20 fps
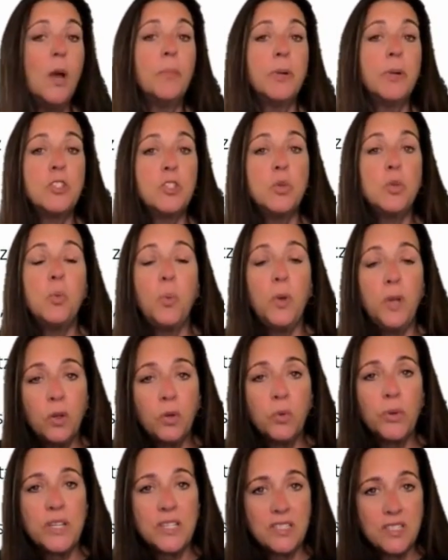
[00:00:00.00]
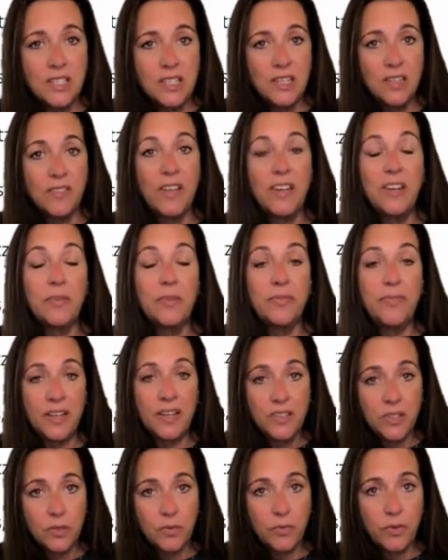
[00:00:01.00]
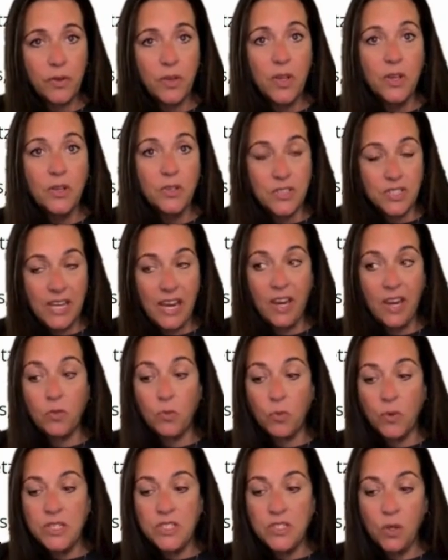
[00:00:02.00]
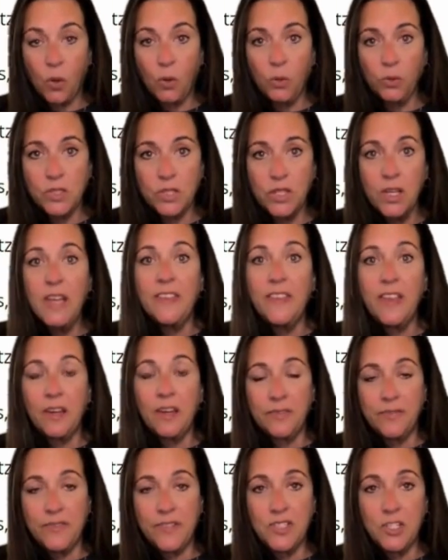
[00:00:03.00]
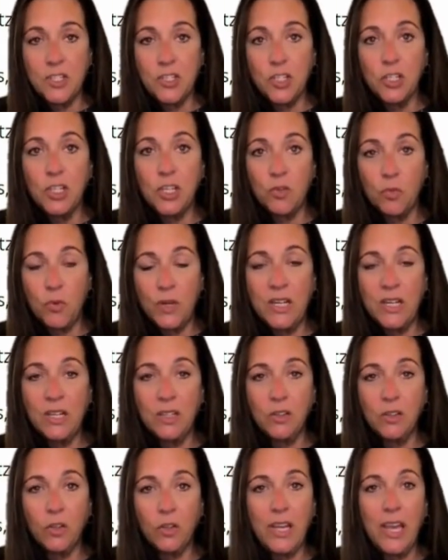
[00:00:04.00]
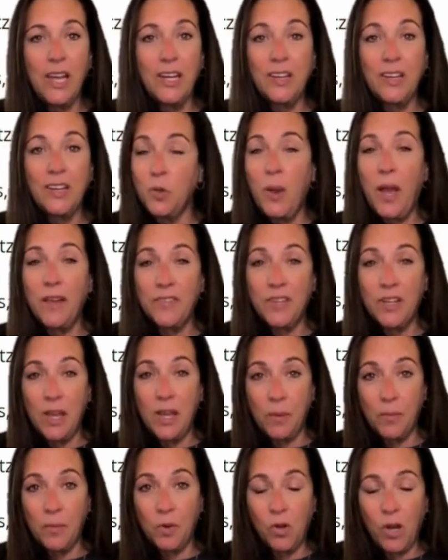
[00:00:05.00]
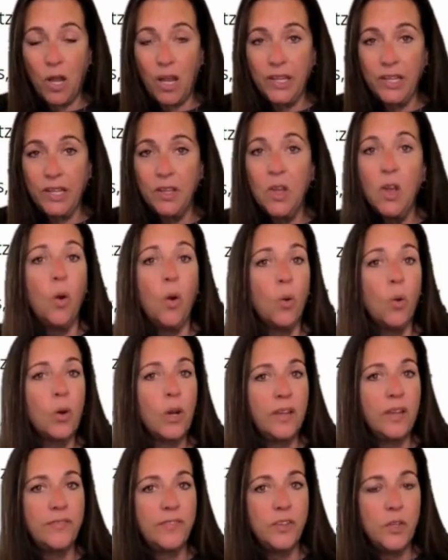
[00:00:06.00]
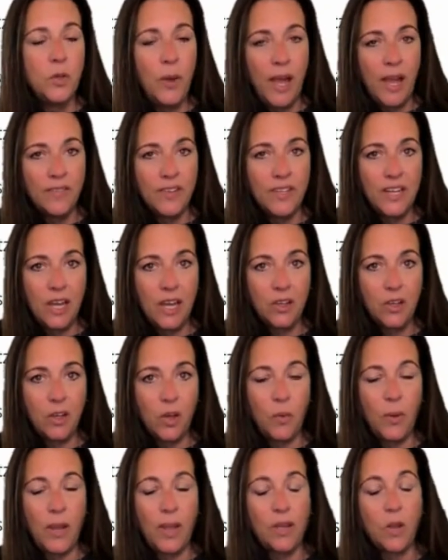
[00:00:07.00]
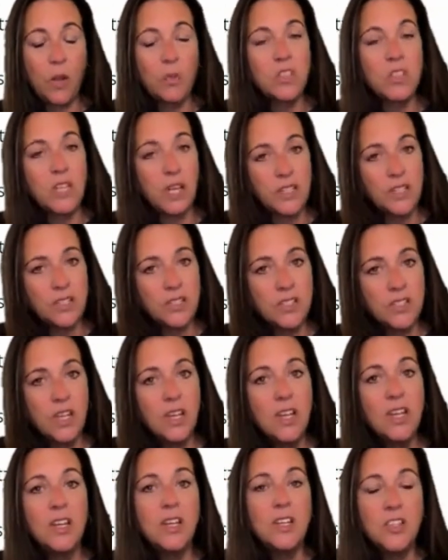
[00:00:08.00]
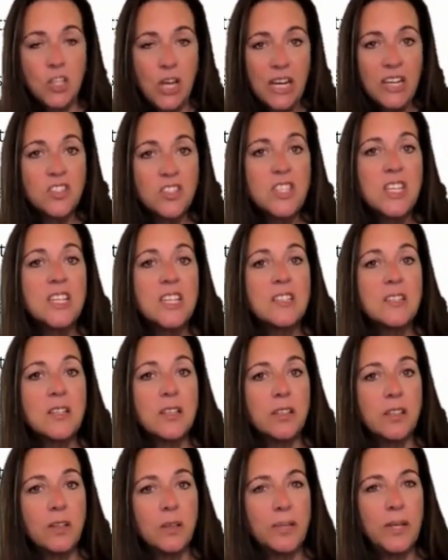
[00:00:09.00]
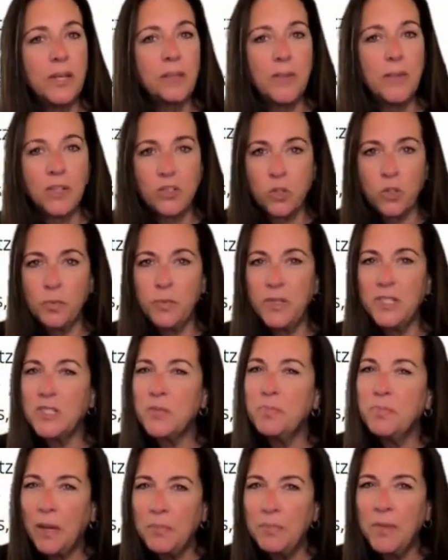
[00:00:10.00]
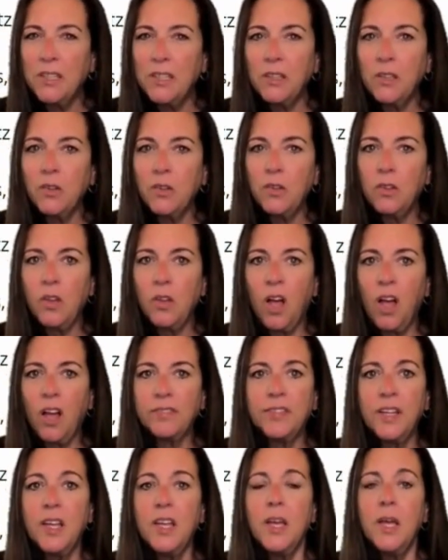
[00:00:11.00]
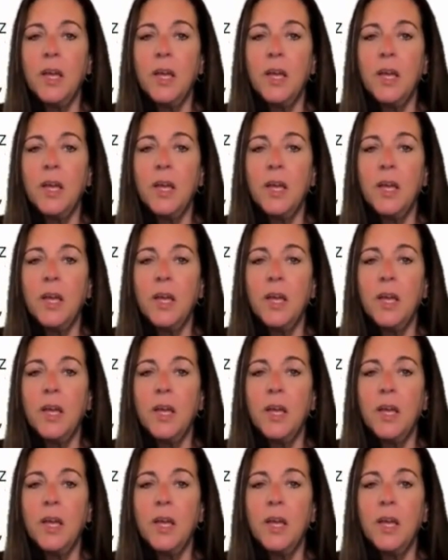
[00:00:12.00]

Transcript: but you will receive an effective scan result that a physician can read and look at if you have an MRI or if you have an echo. Echo does change things a little bit. Measurements might be a little off.